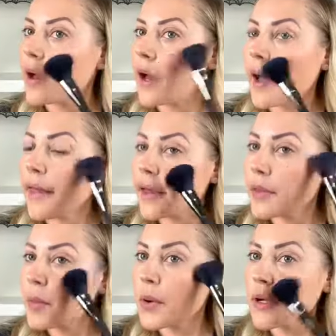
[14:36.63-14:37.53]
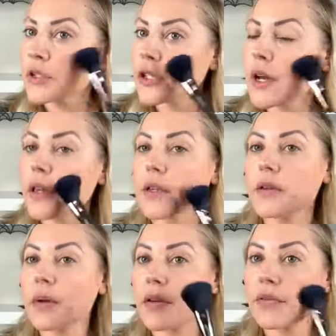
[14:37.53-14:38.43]
I like the brush. I like
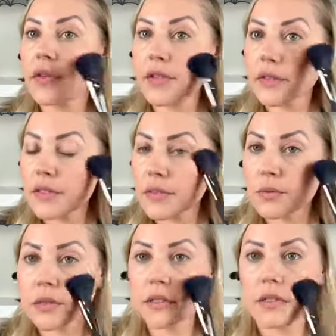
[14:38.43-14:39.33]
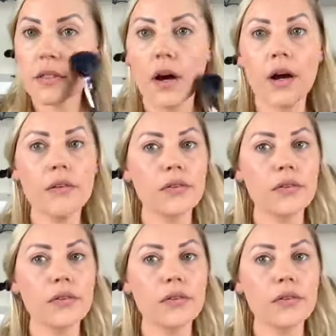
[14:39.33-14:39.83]
the way it feels. It's really soft.